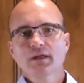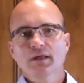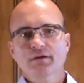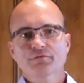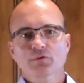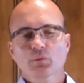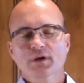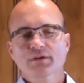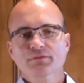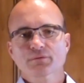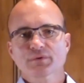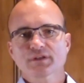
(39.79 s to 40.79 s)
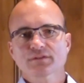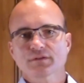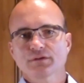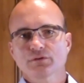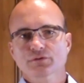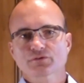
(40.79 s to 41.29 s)
And for whatever
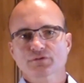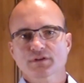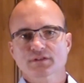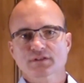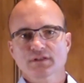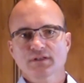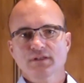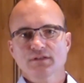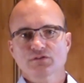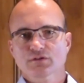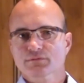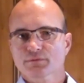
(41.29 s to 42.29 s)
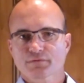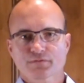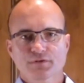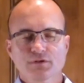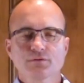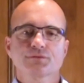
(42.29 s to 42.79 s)
reason, your trustee just
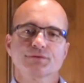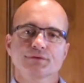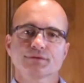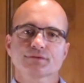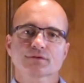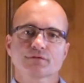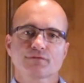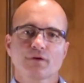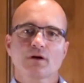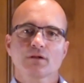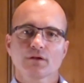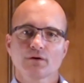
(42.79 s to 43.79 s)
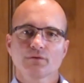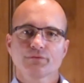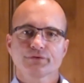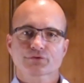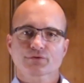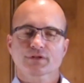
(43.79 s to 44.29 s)
refuses to follow
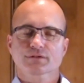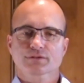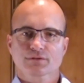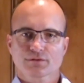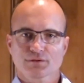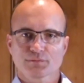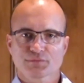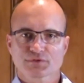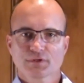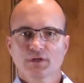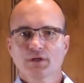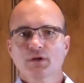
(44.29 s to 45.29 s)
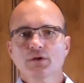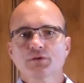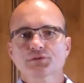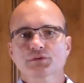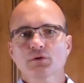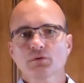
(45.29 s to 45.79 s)
the trust terms.
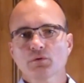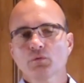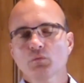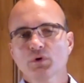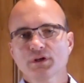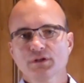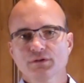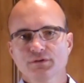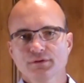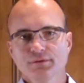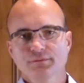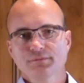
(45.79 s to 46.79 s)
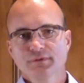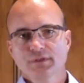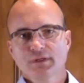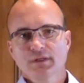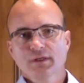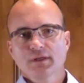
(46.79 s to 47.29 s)
So what do?
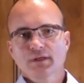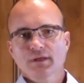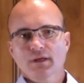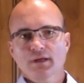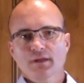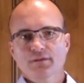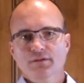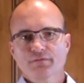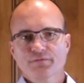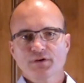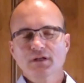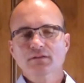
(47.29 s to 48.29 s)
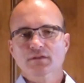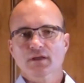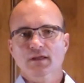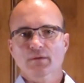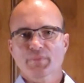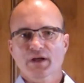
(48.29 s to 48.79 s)
The funny
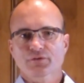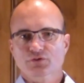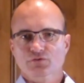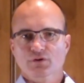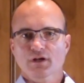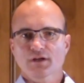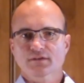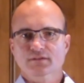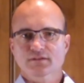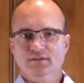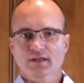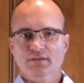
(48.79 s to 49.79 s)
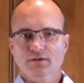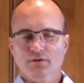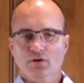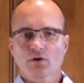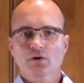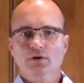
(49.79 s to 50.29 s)
thing about trust is that
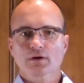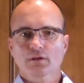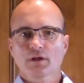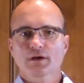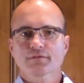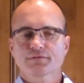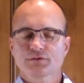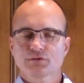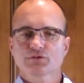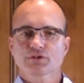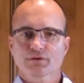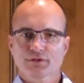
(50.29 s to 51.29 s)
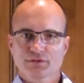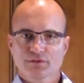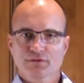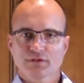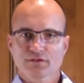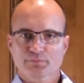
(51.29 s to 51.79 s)
there are a lot of fiduciary
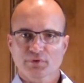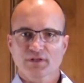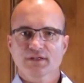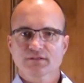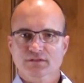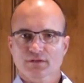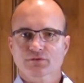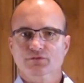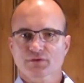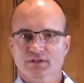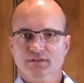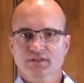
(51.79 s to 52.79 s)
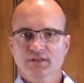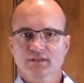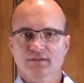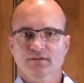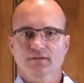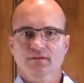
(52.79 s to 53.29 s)
duties placed on
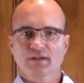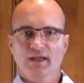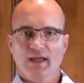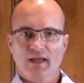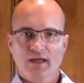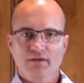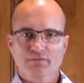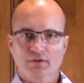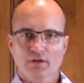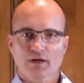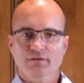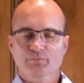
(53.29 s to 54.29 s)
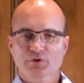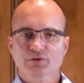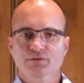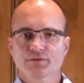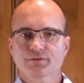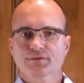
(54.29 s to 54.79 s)
trustees. They have a lot of
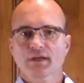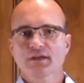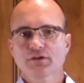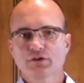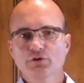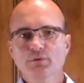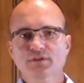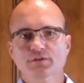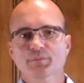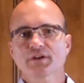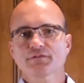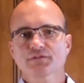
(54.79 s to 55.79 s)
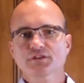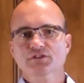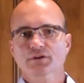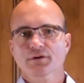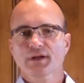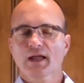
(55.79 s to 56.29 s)
burdens, and you as a
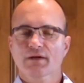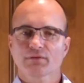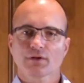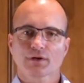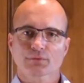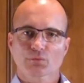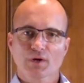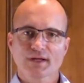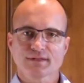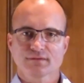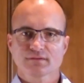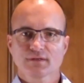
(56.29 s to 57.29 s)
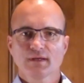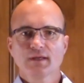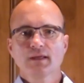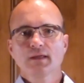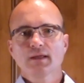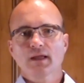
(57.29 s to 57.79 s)
beneficiary have a lot of rights.
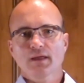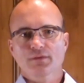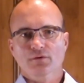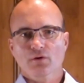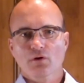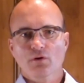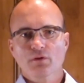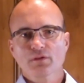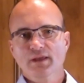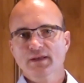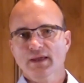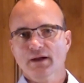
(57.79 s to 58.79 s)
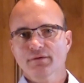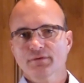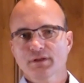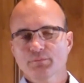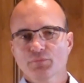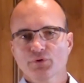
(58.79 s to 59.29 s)
And they're all laid out
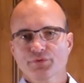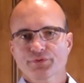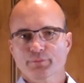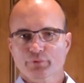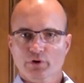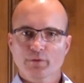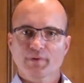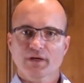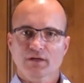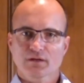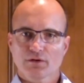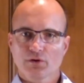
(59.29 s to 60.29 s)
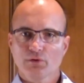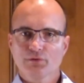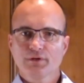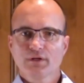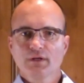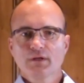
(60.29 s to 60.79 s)
in both the probate
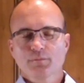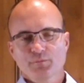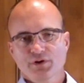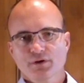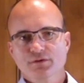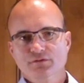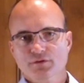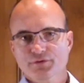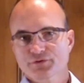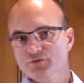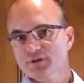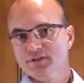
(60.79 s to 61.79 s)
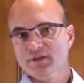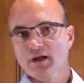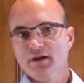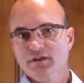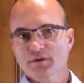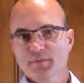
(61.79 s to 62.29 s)
code but also the trust
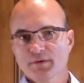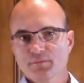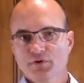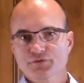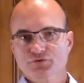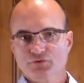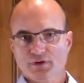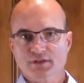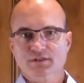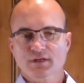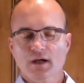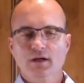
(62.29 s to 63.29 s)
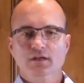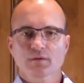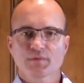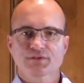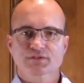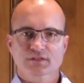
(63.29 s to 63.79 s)
document. Most trust documents